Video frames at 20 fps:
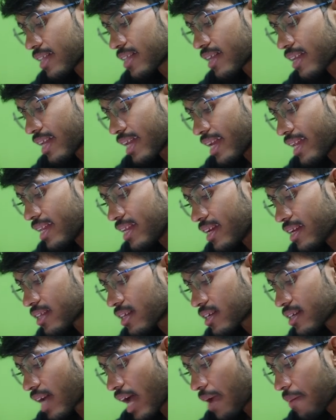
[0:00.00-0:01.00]
than any
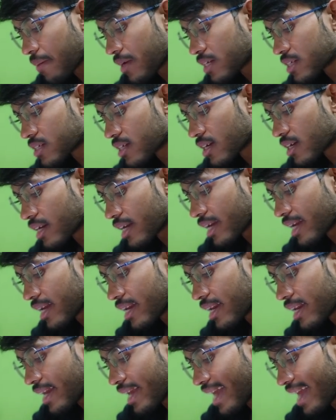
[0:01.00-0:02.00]
other dimension
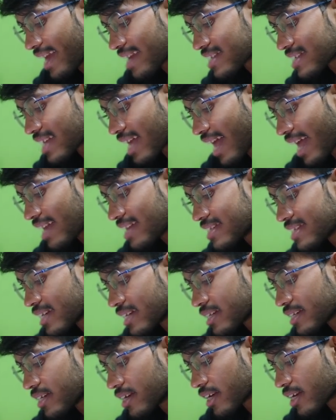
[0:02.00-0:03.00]
in x and z
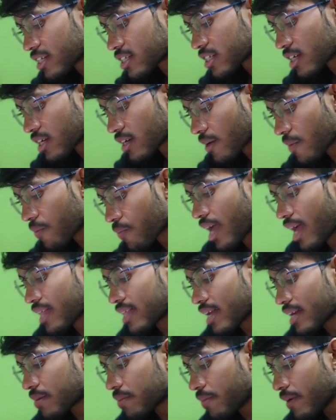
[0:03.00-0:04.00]
direction.
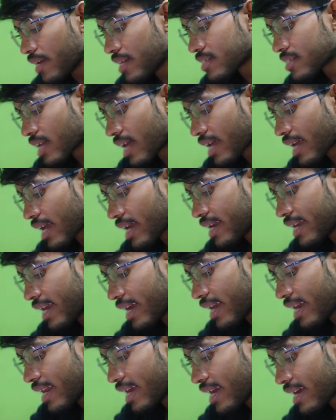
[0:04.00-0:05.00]
That means I can
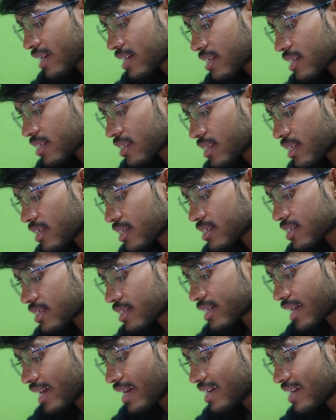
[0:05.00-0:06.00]
neglect this
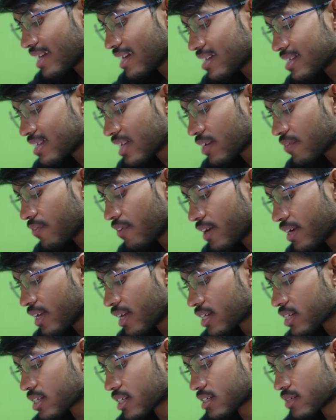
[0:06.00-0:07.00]
del z
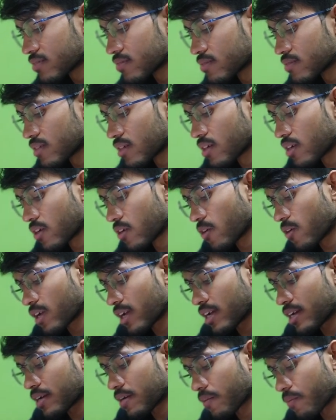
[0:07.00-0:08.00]
variation.
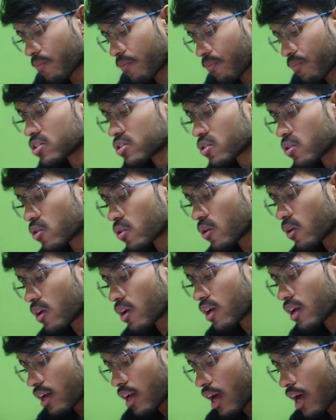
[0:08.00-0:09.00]
Okay. So
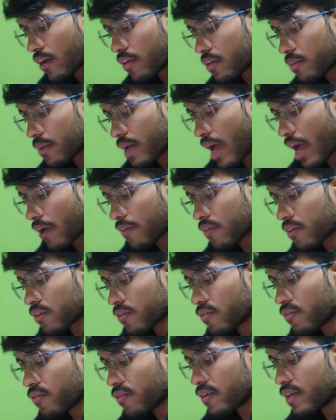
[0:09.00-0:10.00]
I will be
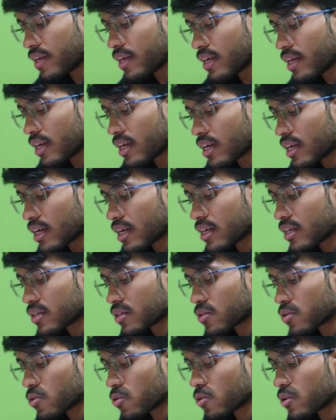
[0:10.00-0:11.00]
having phi
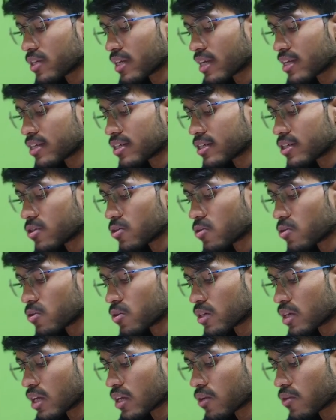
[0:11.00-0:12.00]
into del u
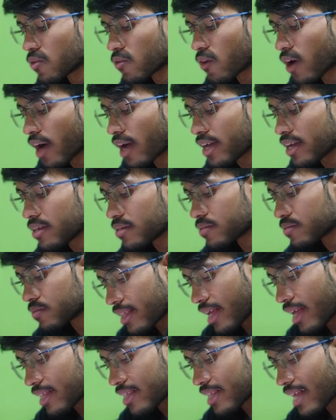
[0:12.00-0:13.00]
del y,
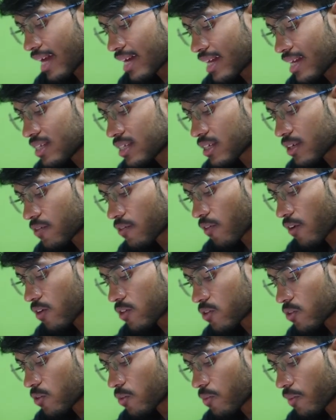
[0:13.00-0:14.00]
and that is equal
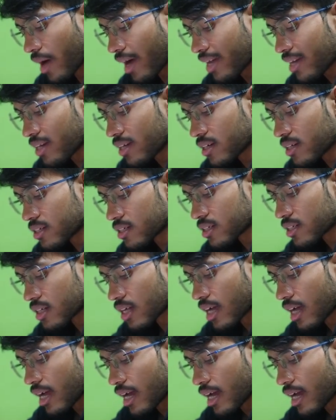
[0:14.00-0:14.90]
to minus